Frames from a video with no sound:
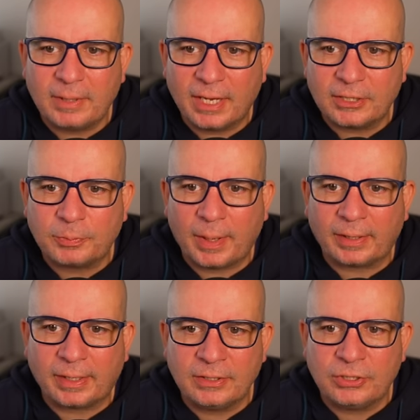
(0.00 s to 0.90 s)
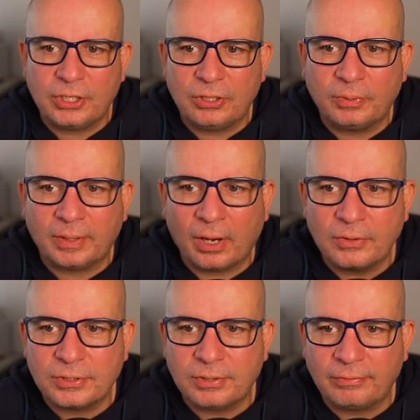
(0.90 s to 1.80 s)
hatchback is due with a
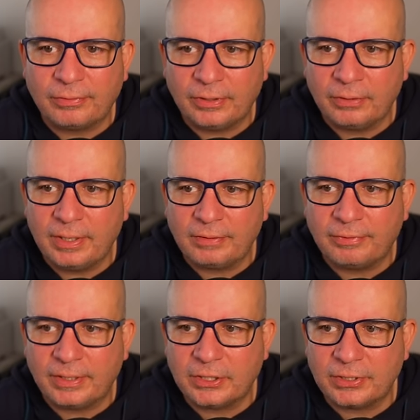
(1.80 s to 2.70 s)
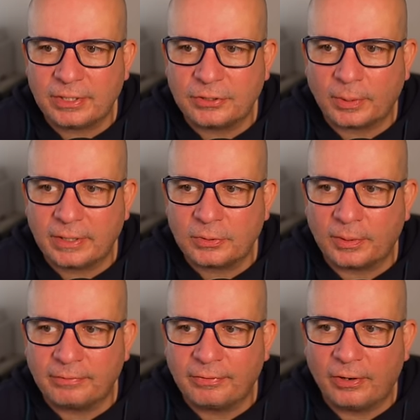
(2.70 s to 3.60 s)
host of unique features in
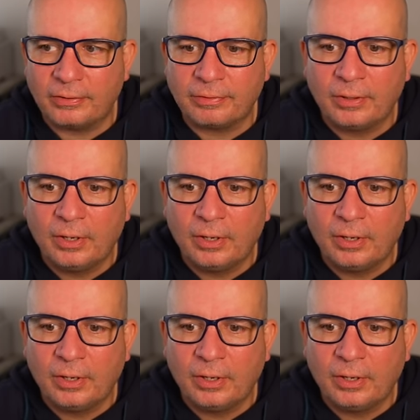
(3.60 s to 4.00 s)
2025.